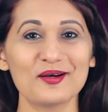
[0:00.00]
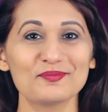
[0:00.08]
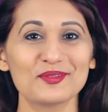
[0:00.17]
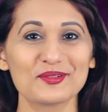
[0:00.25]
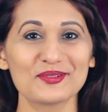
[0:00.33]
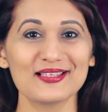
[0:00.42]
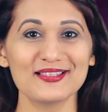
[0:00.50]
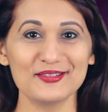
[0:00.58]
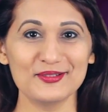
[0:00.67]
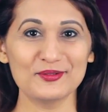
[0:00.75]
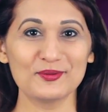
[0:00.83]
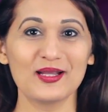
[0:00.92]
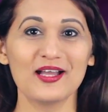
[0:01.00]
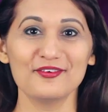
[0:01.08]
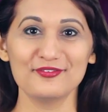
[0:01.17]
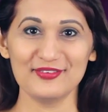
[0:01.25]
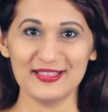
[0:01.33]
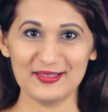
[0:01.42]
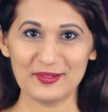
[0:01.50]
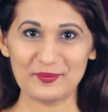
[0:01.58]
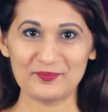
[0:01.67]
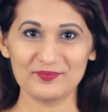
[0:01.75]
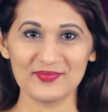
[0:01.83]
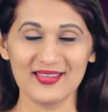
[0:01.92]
upload a new video.